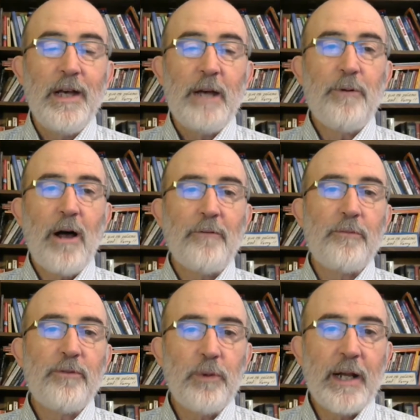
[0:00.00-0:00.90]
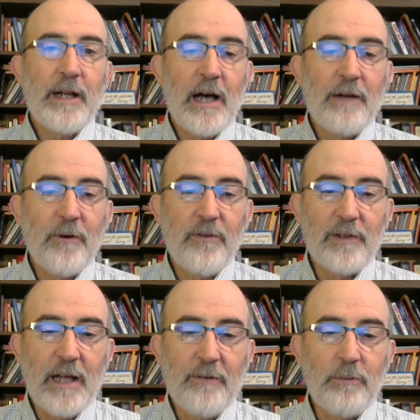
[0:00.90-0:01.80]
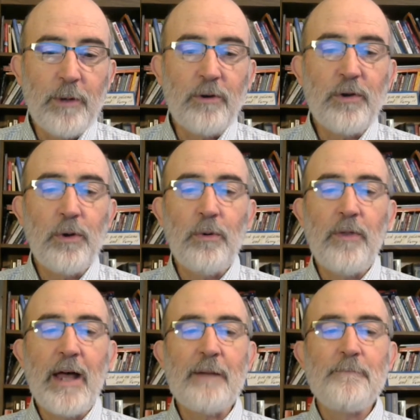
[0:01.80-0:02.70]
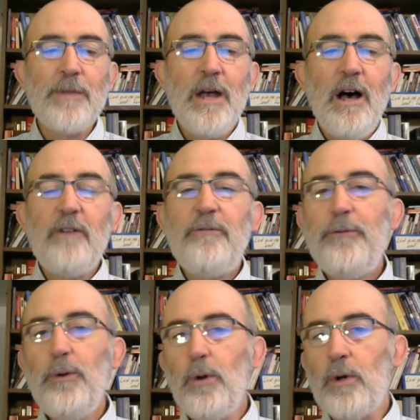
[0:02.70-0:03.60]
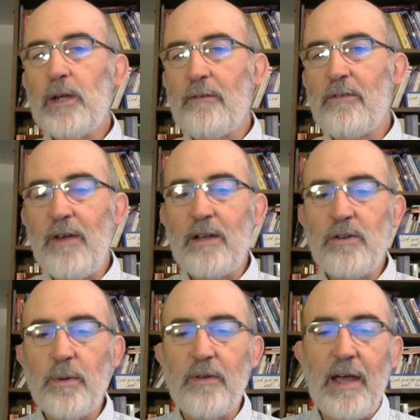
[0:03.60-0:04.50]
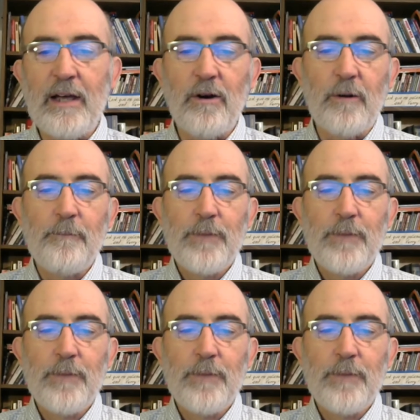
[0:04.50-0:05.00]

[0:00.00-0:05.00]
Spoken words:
In Proverbs 29, verse 11, we are told that a fool gives vent to his anger,